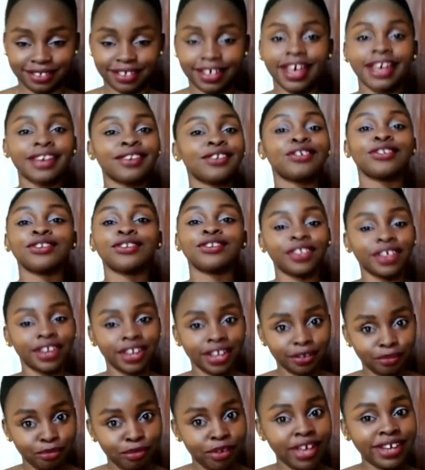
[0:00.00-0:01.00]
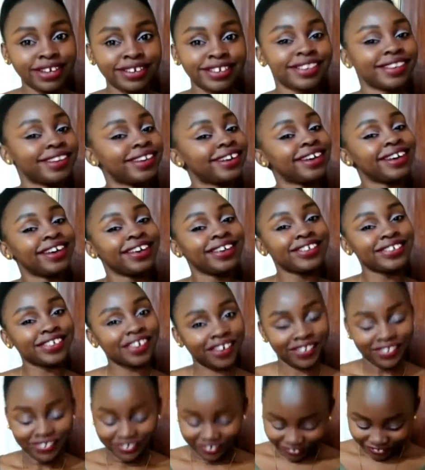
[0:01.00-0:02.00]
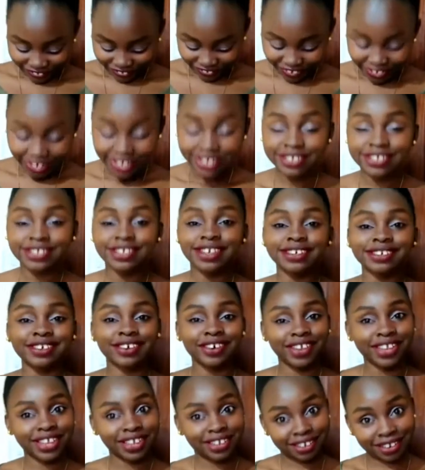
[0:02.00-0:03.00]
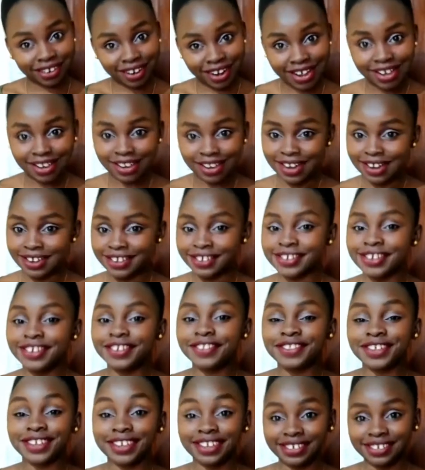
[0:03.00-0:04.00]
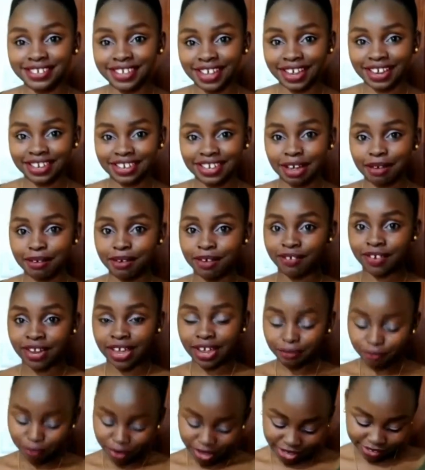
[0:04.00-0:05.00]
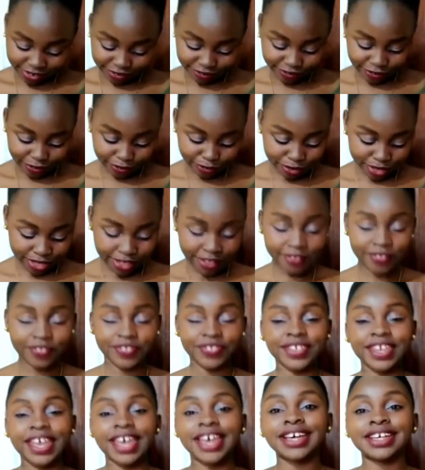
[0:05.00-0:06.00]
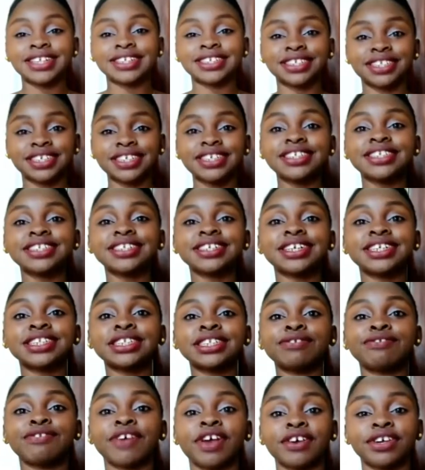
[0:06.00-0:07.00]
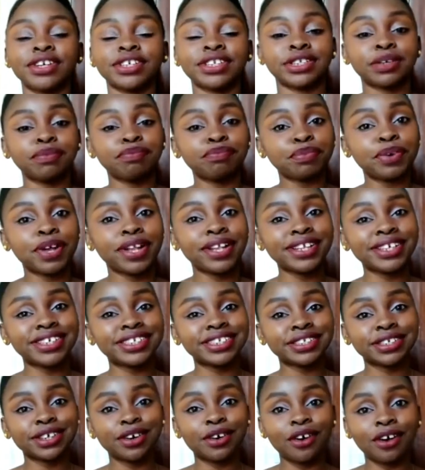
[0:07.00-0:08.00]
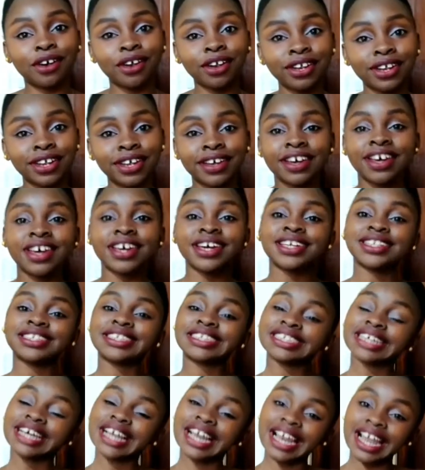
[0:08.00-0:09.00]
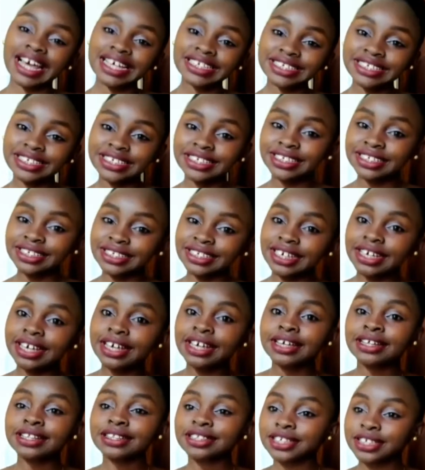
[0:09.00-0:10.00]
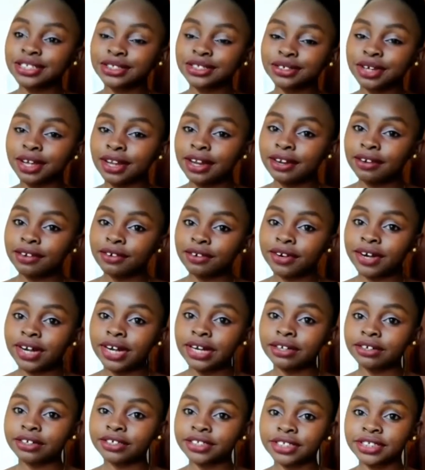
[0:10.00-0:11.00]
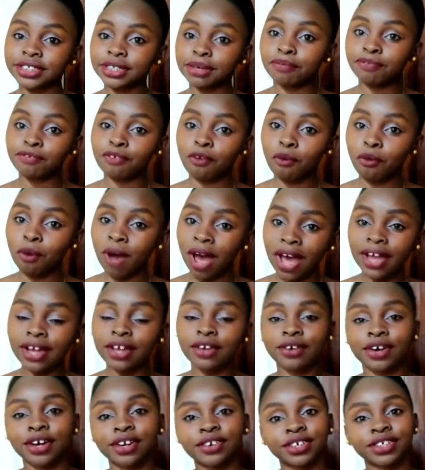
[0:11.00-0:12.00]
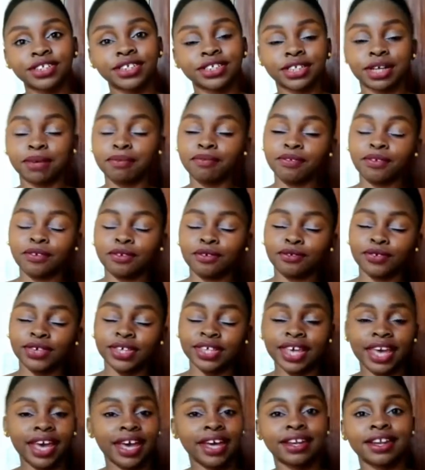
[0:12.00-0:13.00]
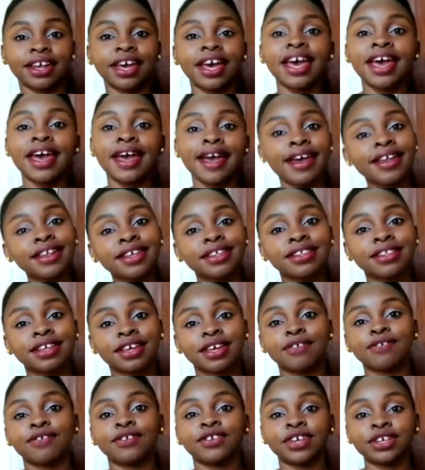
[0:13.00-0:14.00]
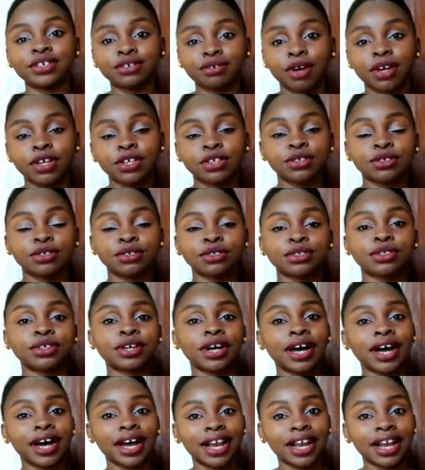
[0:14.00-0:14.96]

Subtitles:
I don't know the name yet, so let's just call it necklace. The second type of neck piece for me, it's this. It's very simple. It's gold. It's classy. This one you can dress it up for work. You can dress it up for weekend. Anything. If you just want to